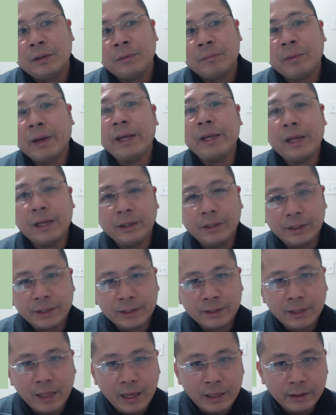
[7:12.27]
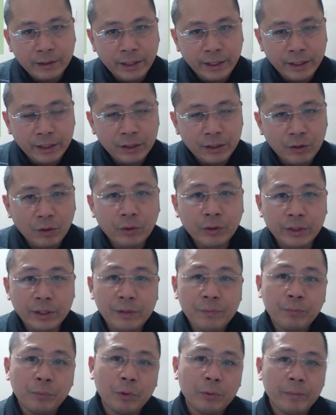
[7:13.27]
my understanding or
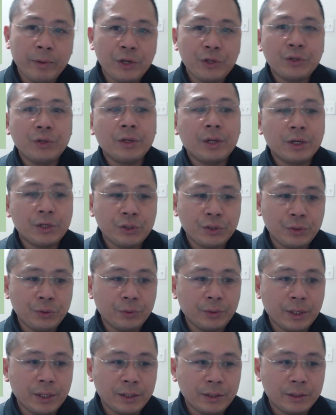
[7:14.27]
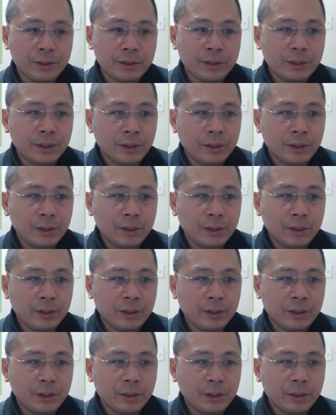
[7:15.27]
information assurance